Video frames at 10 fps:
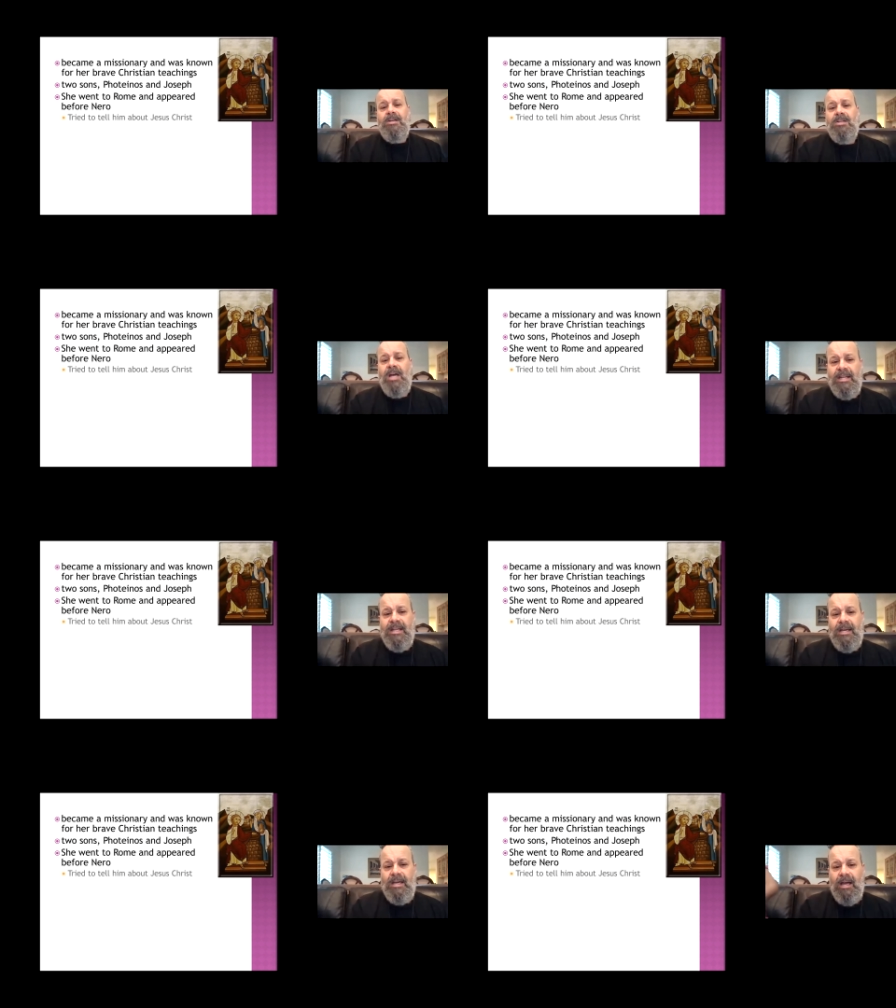And
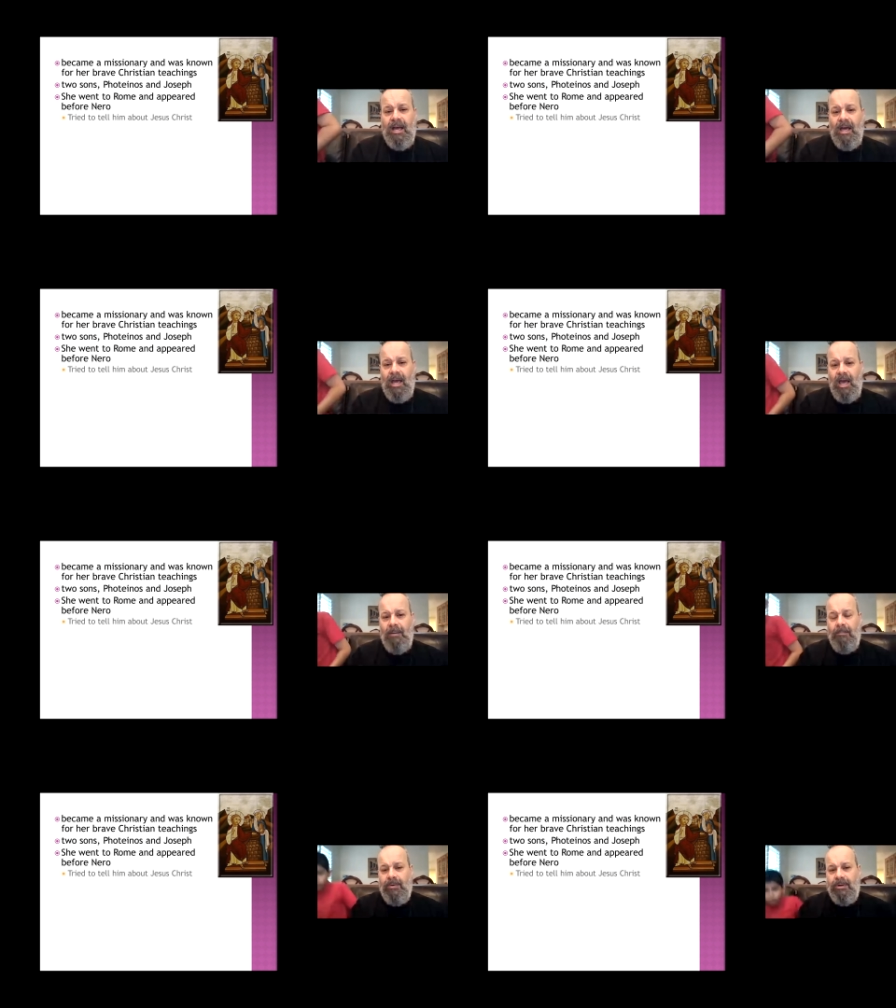uh,
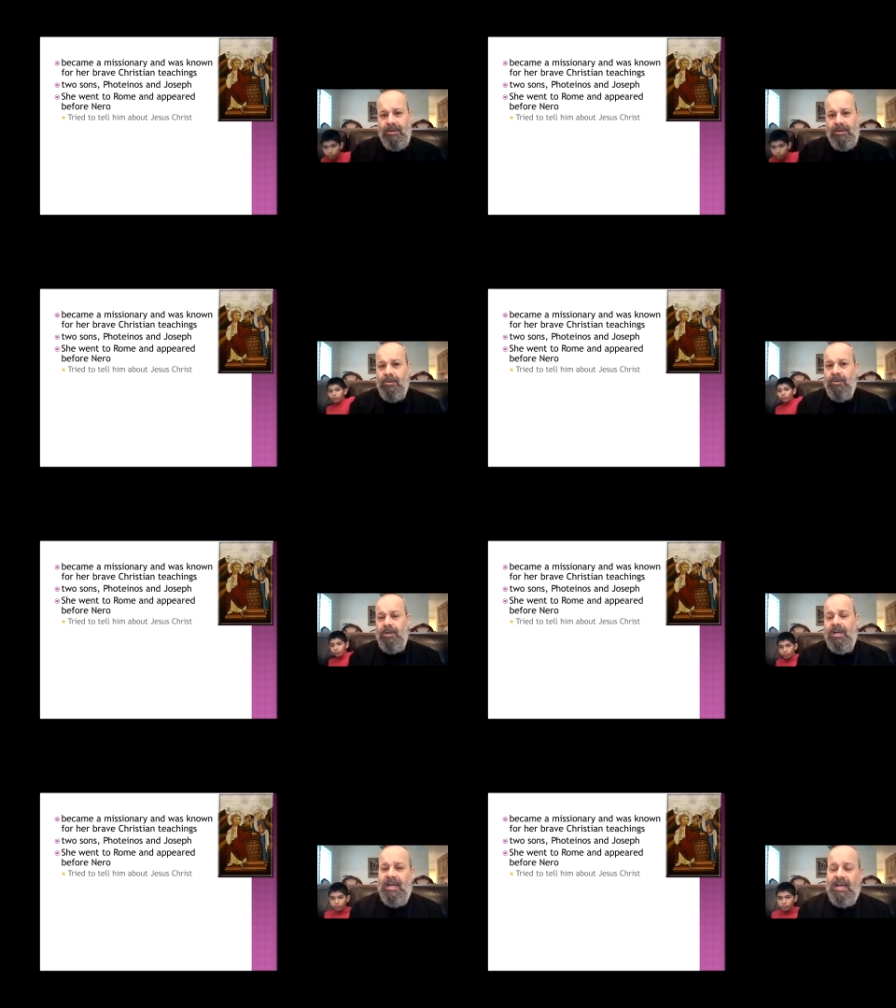Emperor Nero
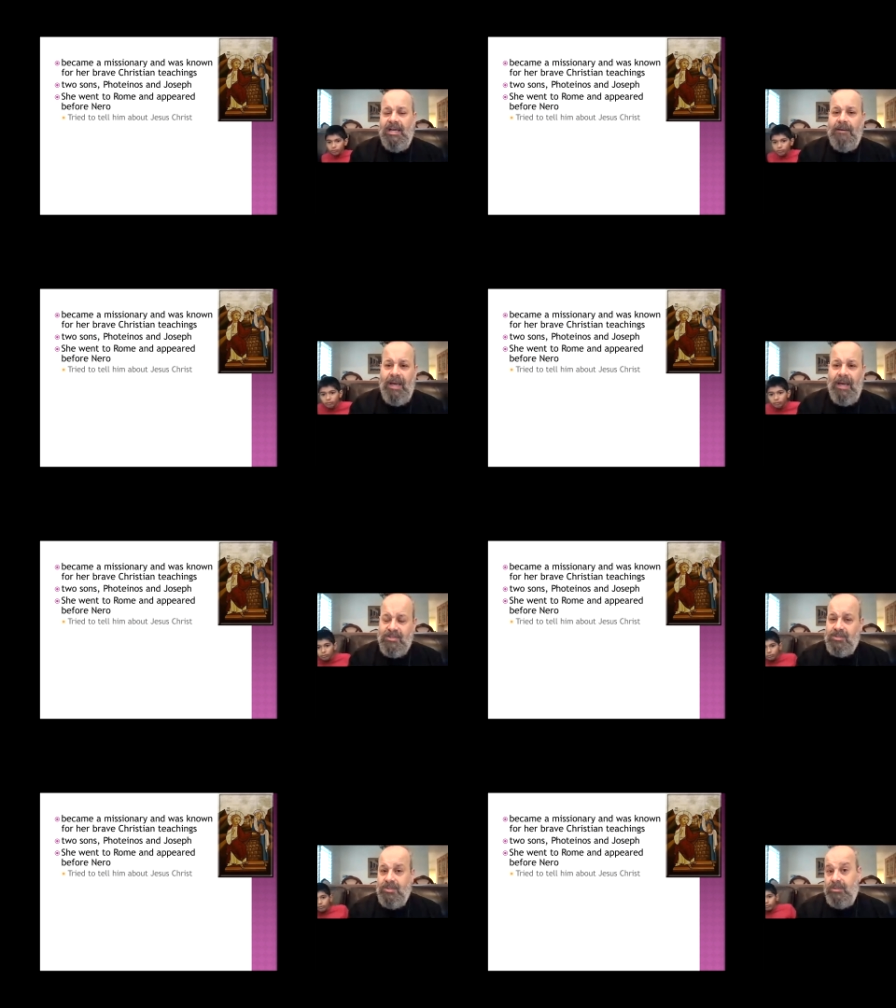um,
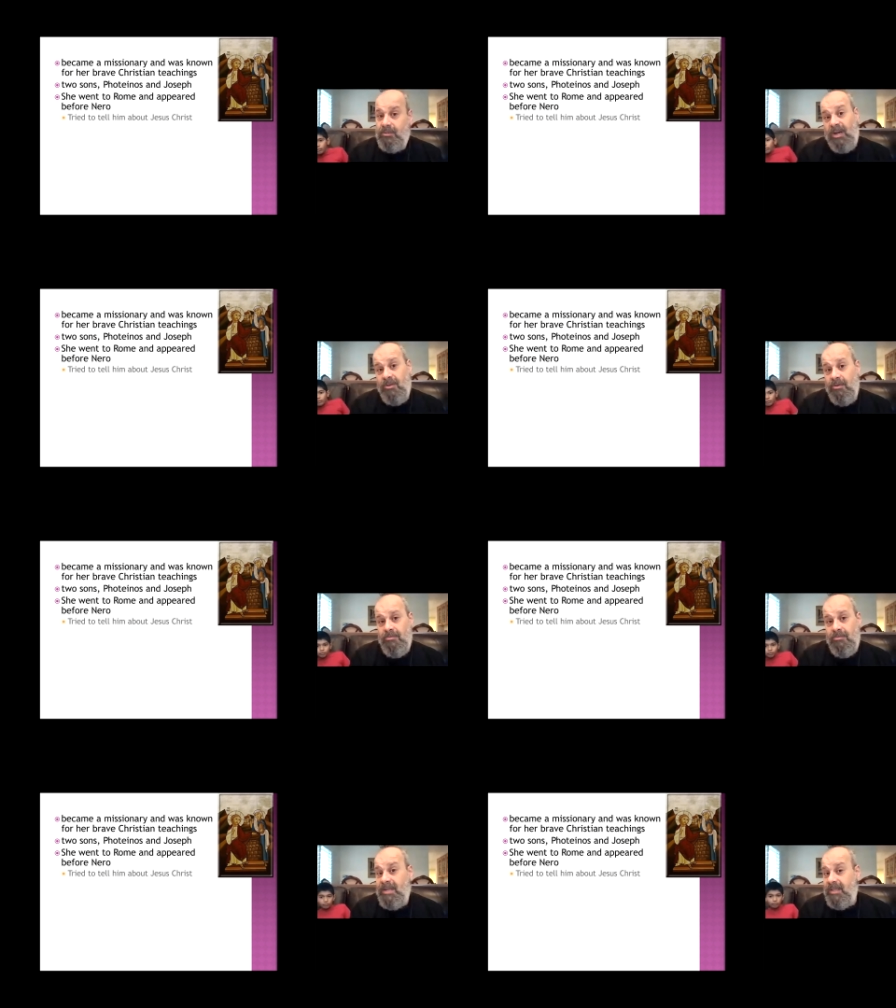asked her, "Are you
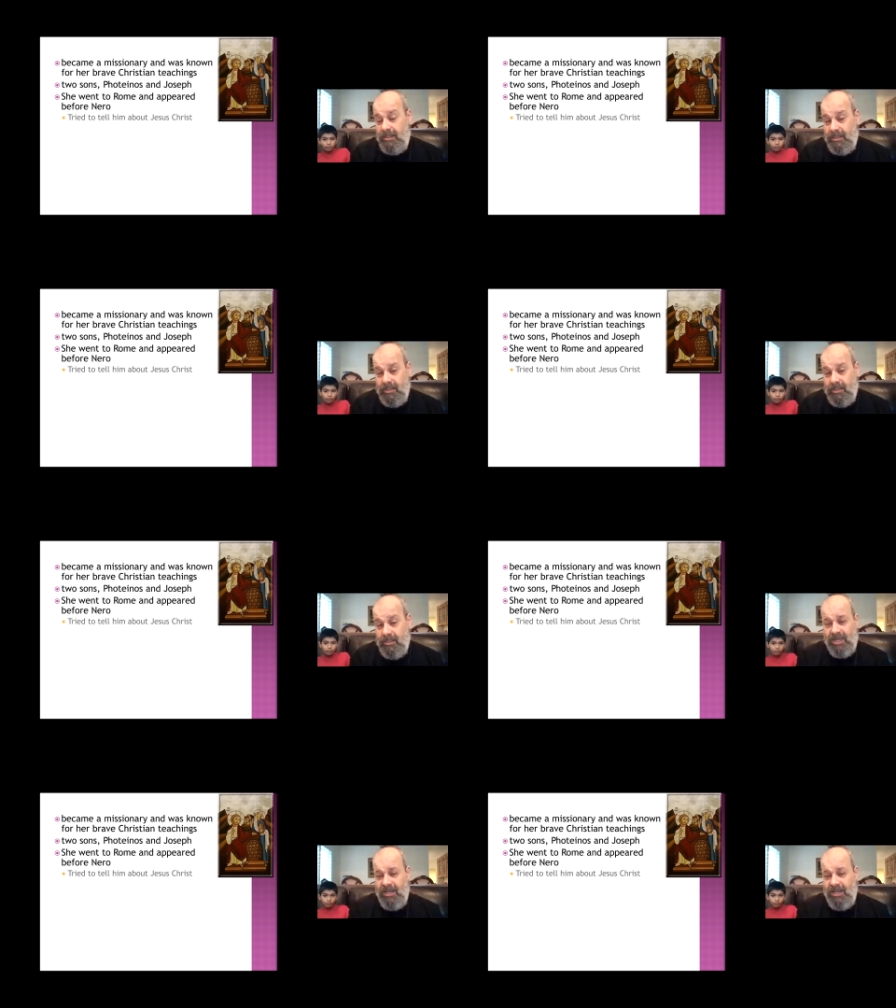ready to
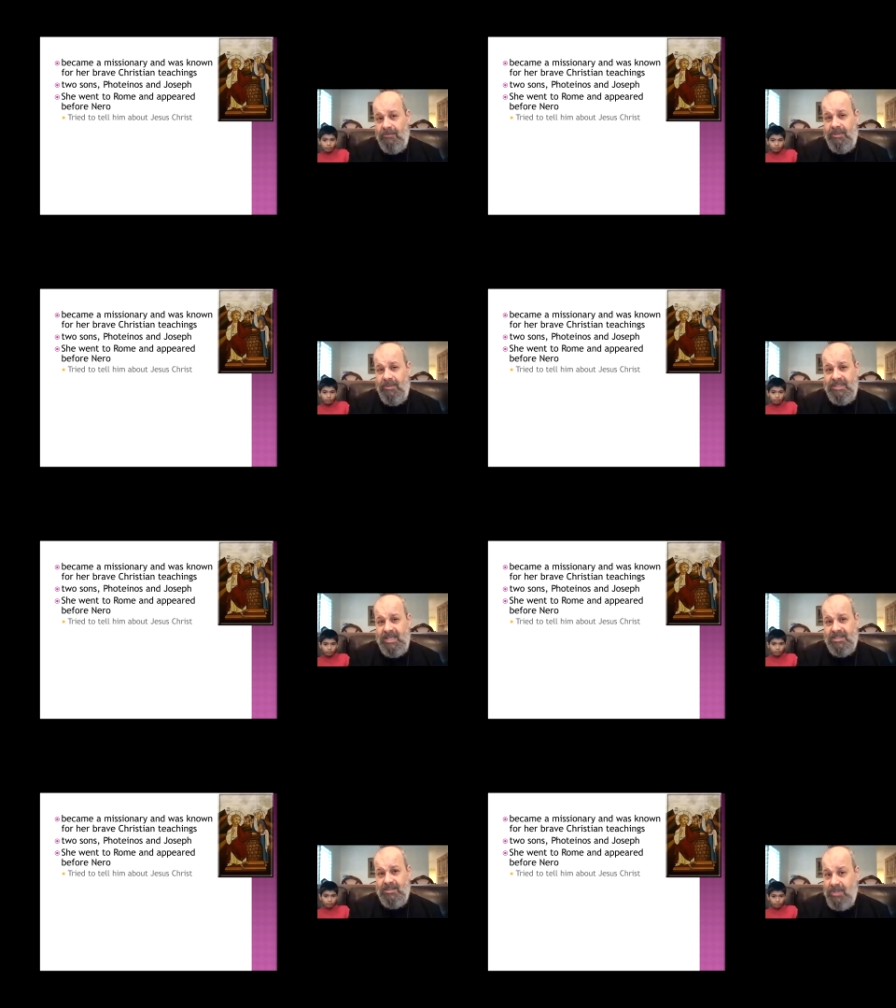die for this
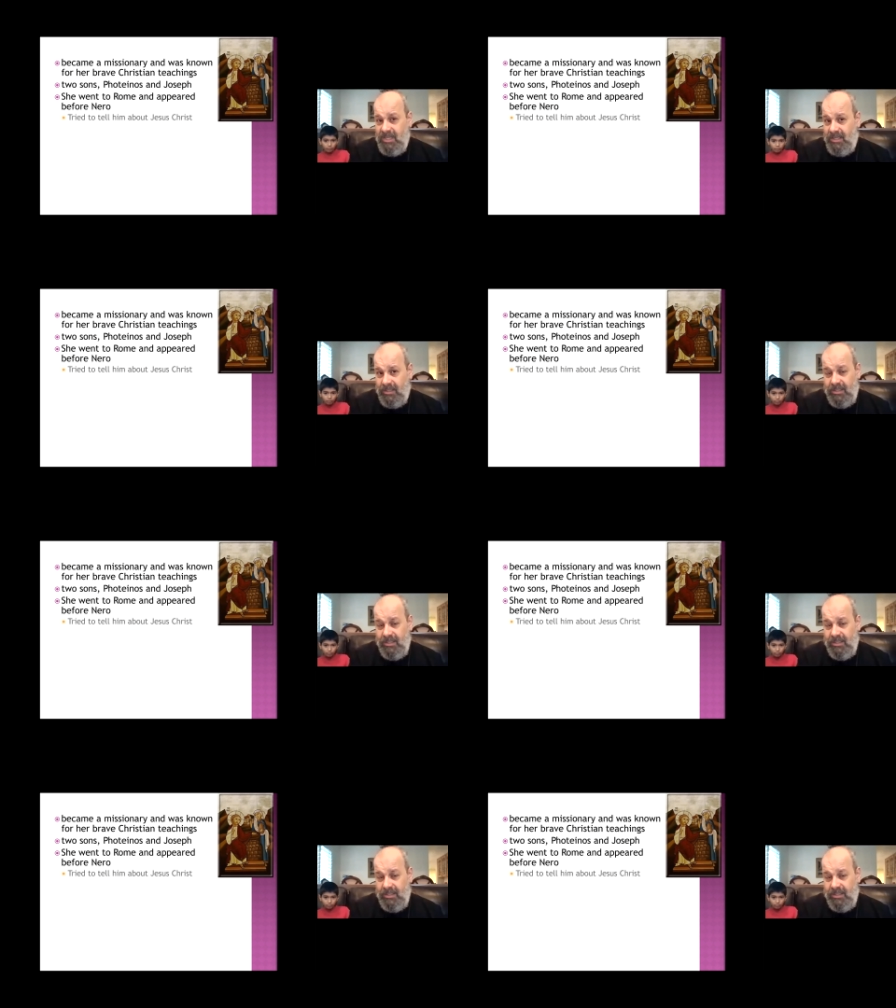Nazarene?"